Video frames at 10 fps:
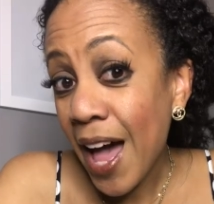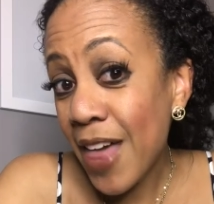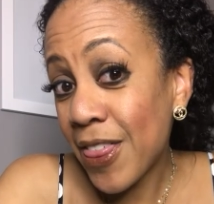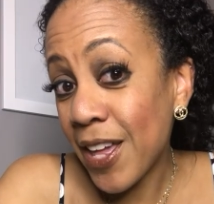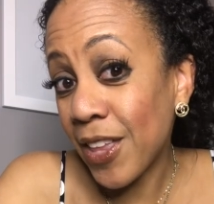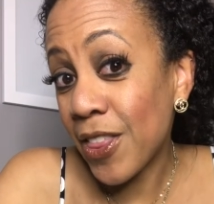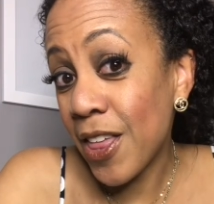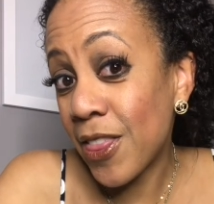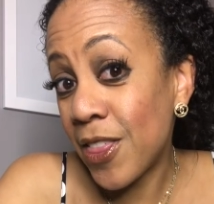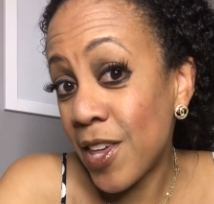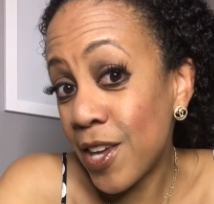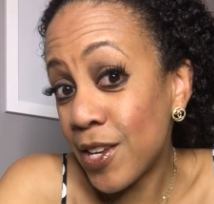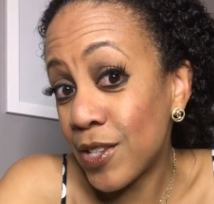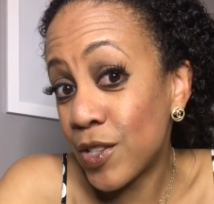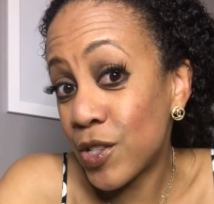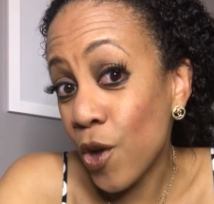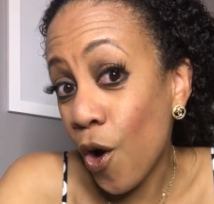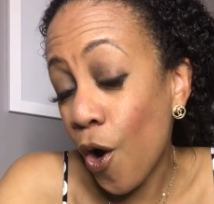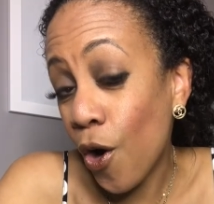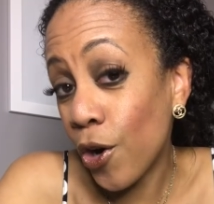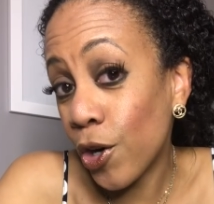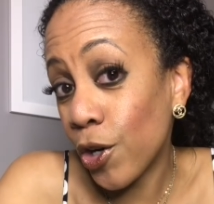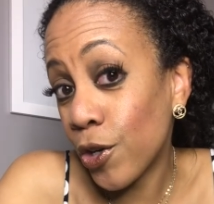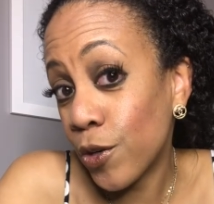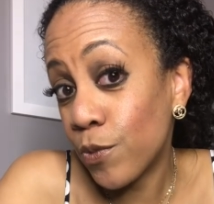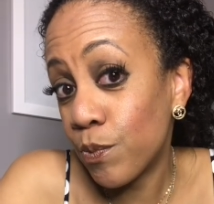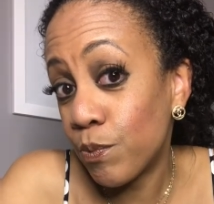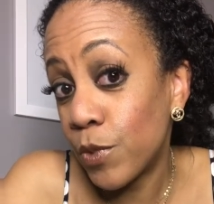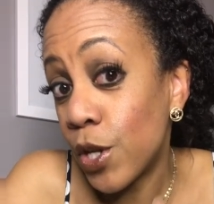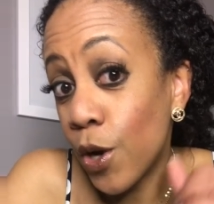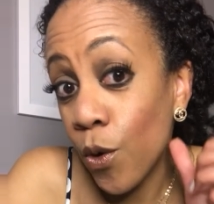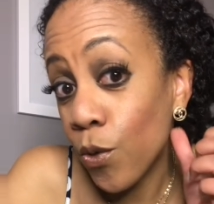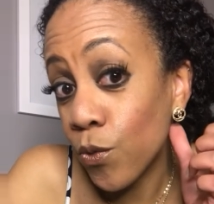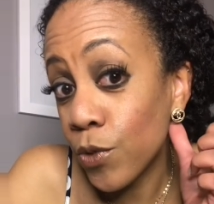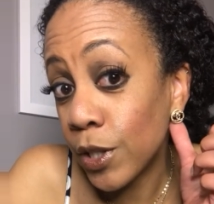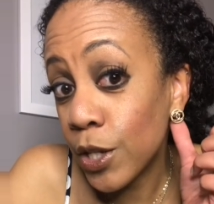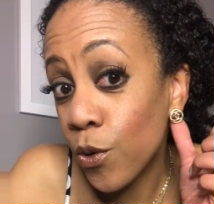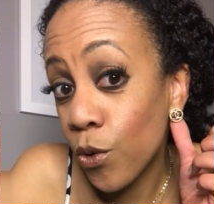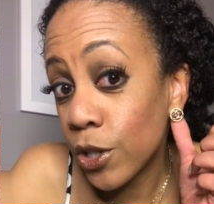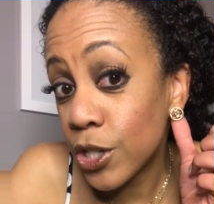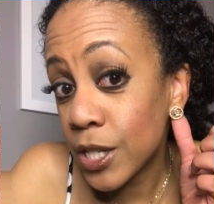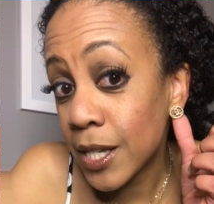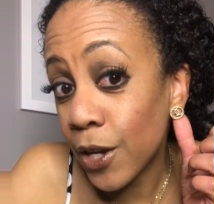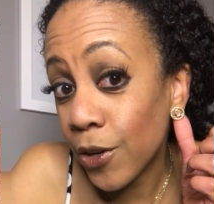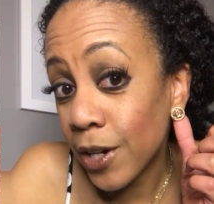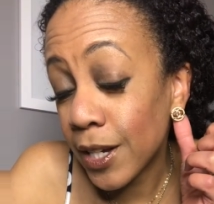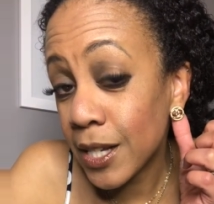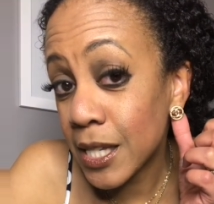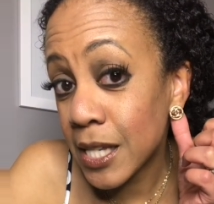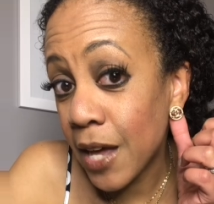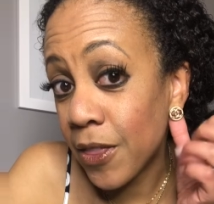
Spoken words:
I think that these are, you know, really gorgeous earrings.